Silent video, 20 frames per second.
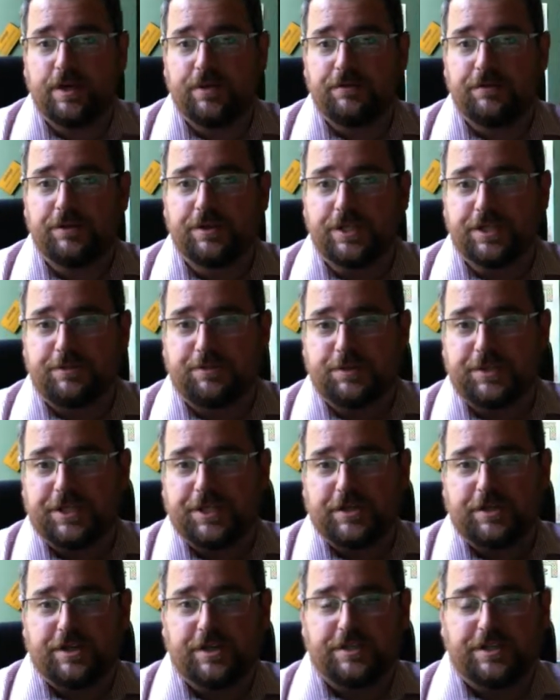For this
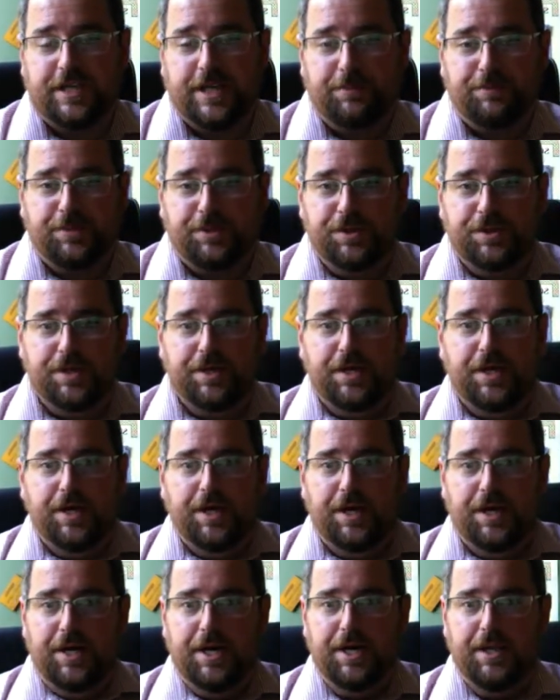particular example,
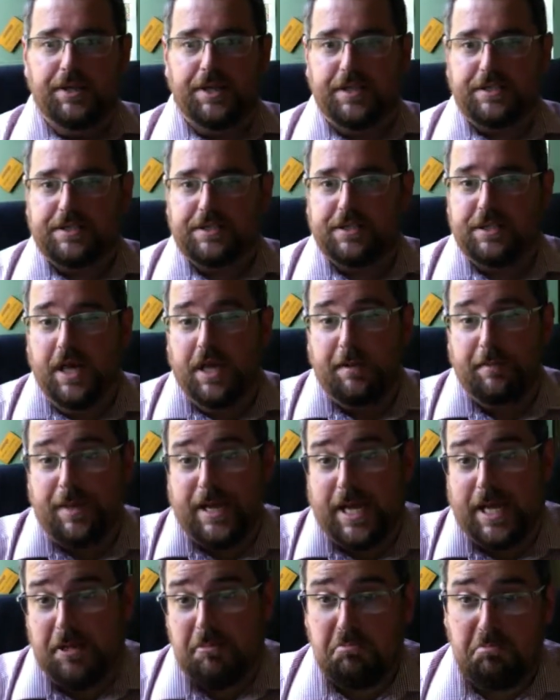that's not a
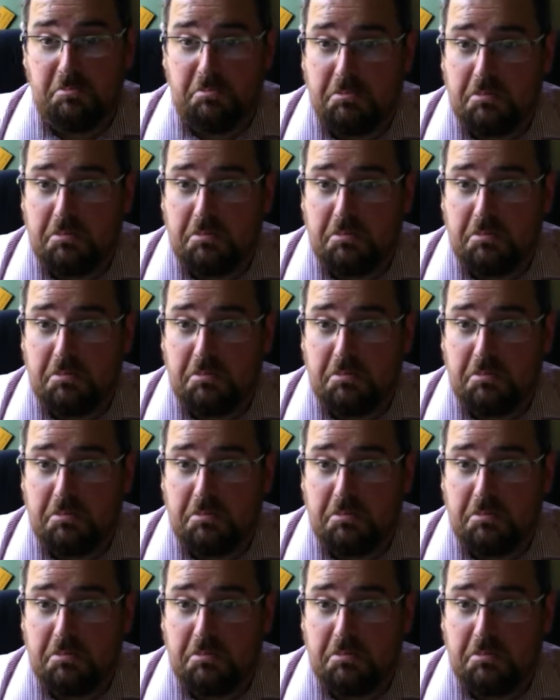bad